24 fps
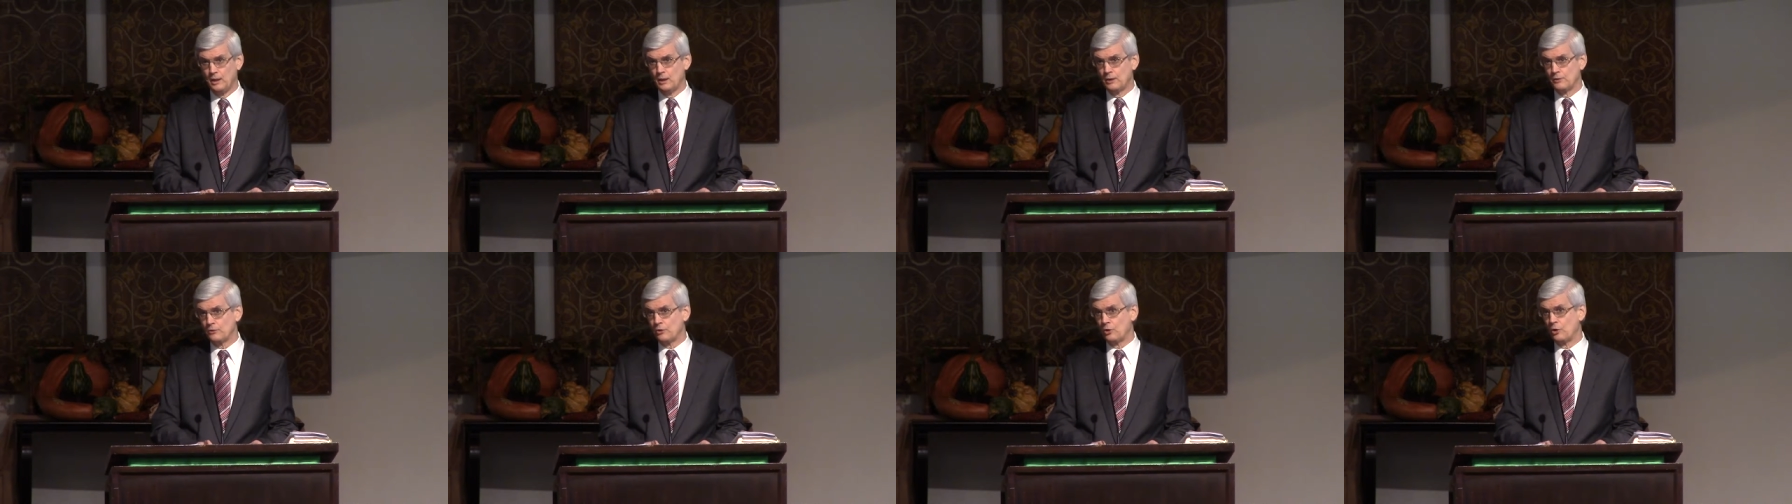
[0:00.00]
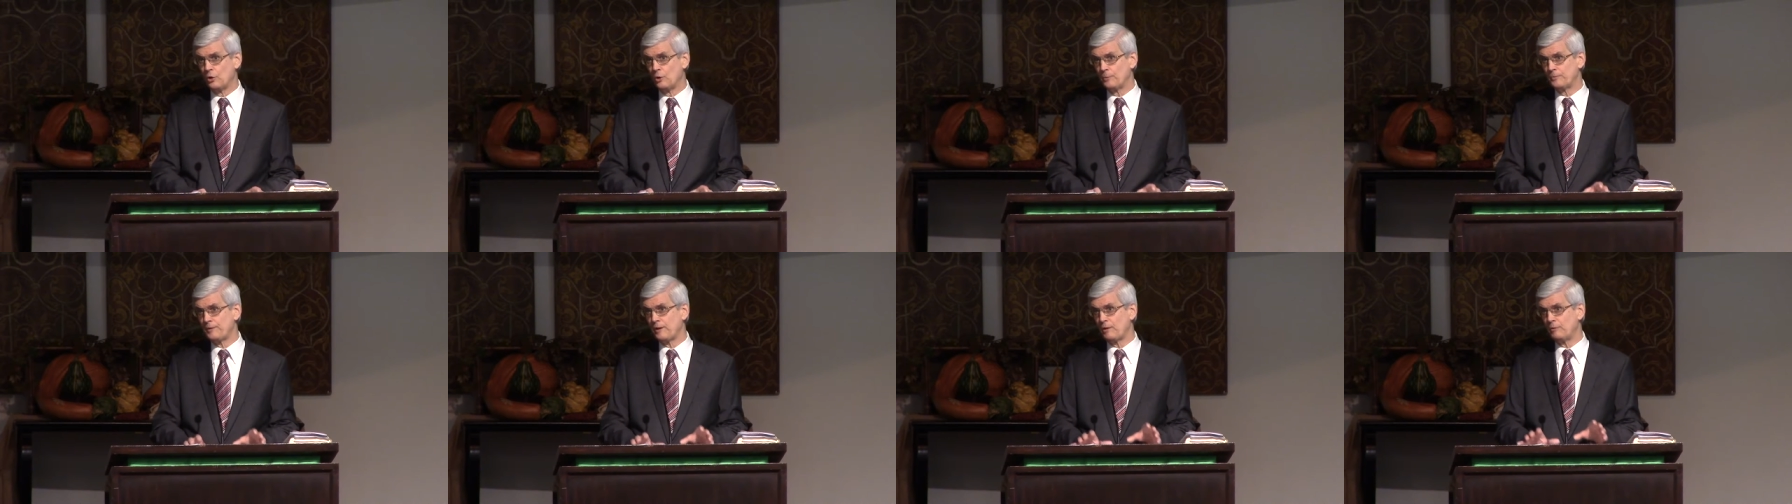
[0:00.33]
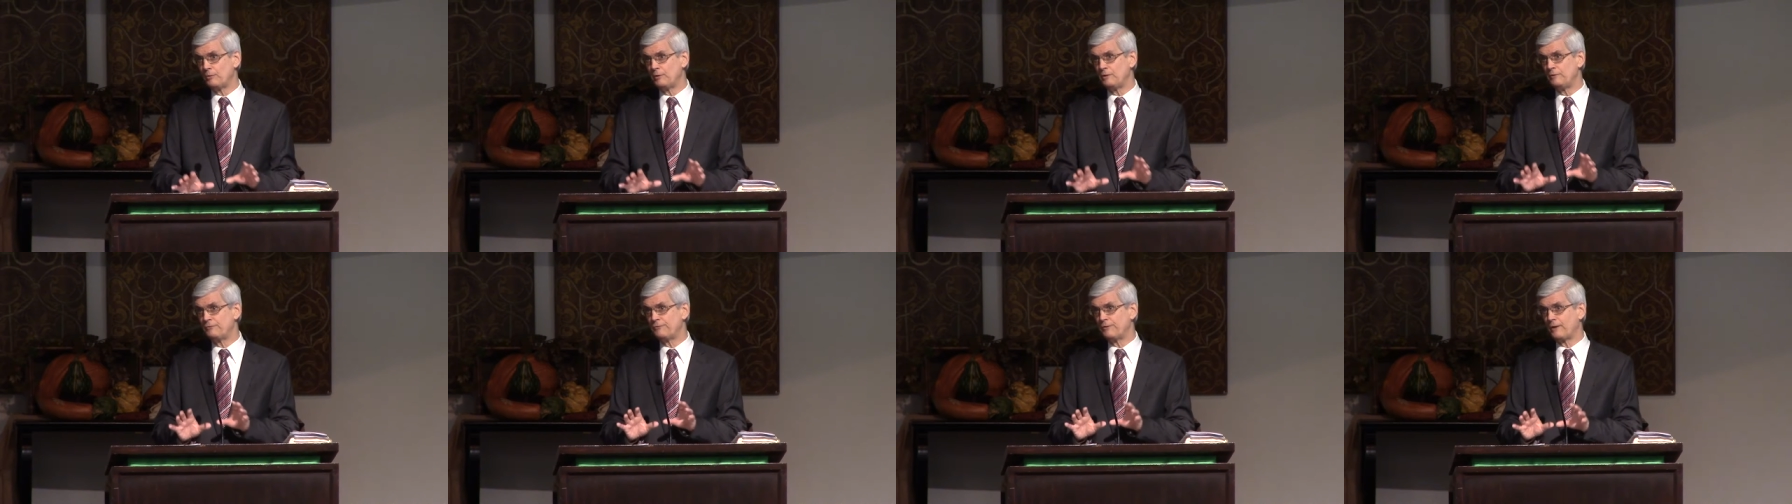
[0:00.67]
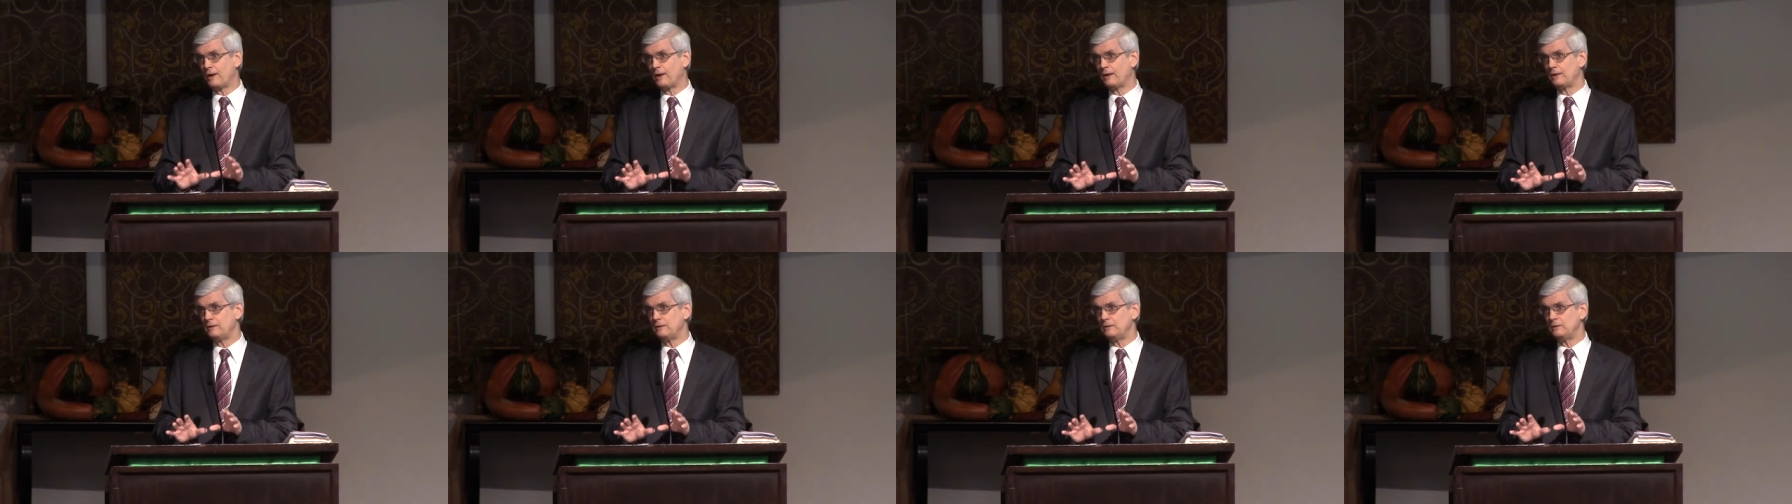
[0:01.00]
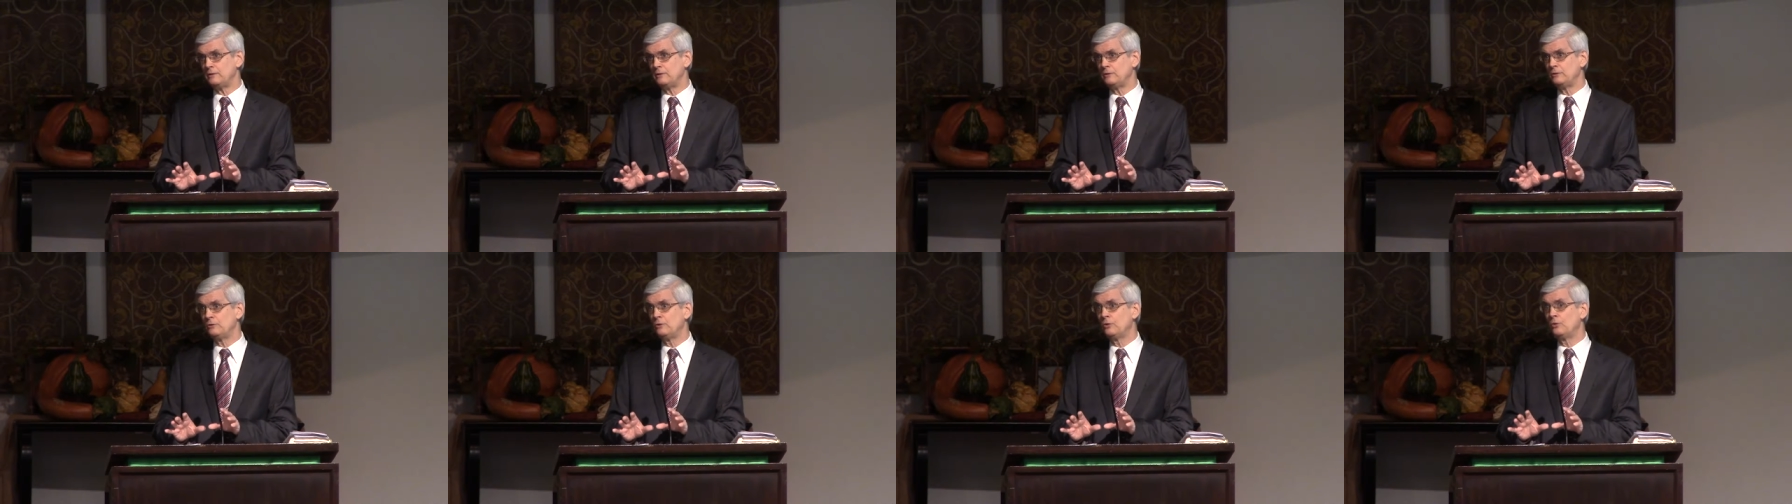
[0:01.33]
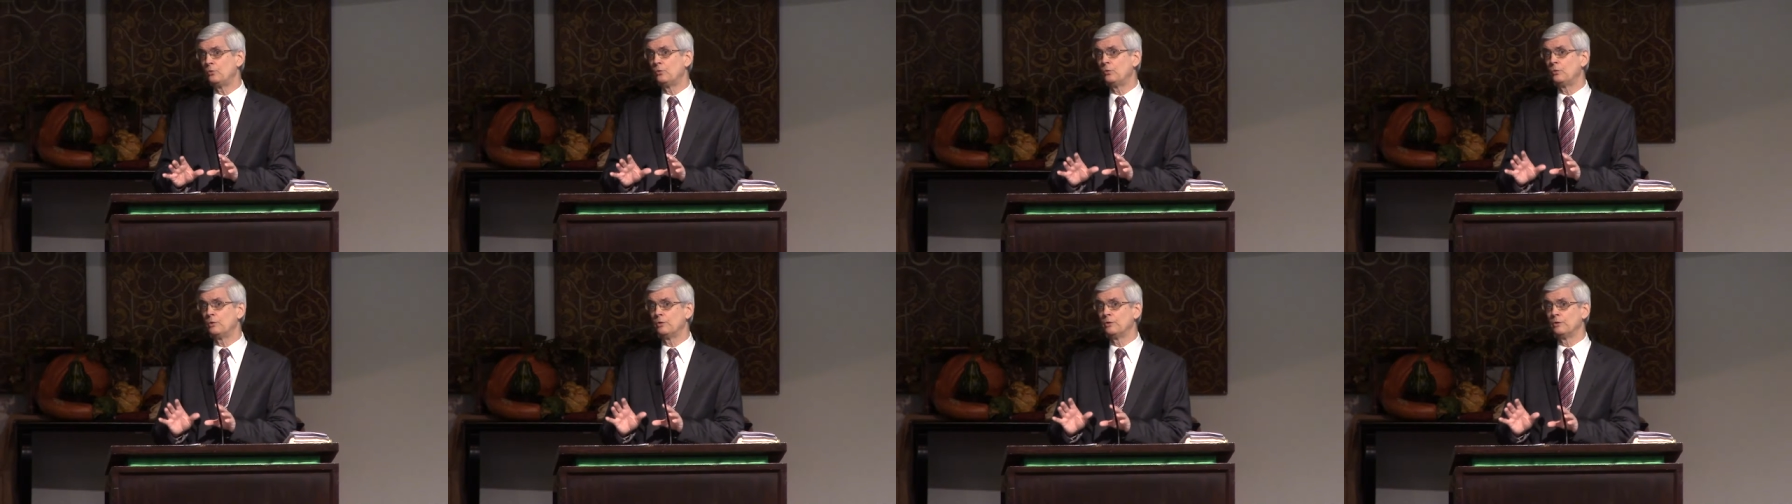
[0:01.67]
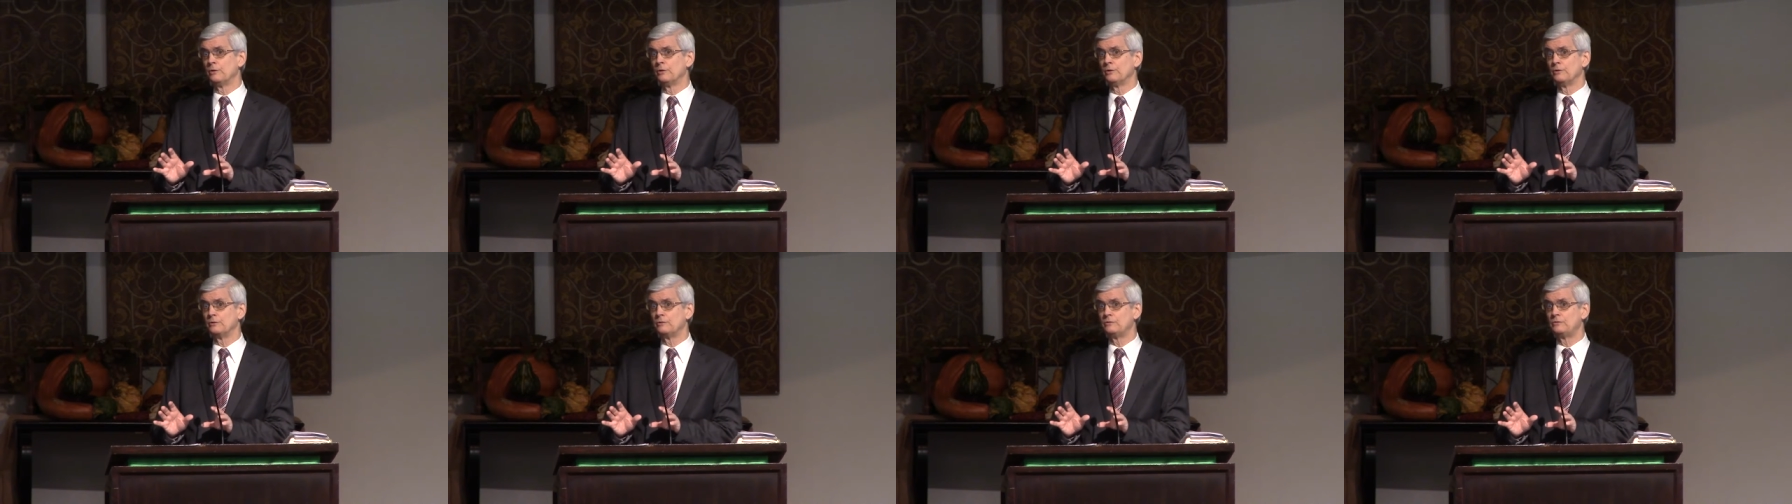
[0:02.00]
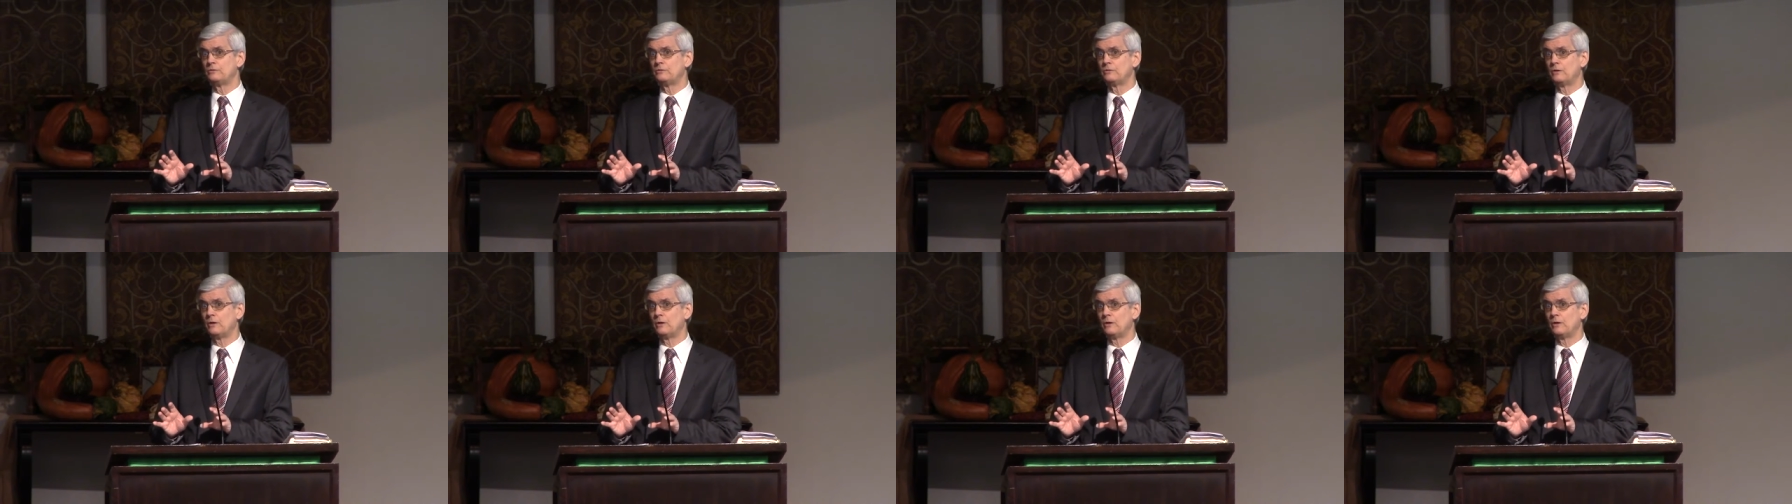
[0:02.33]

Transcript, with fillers: the hope that we find in the words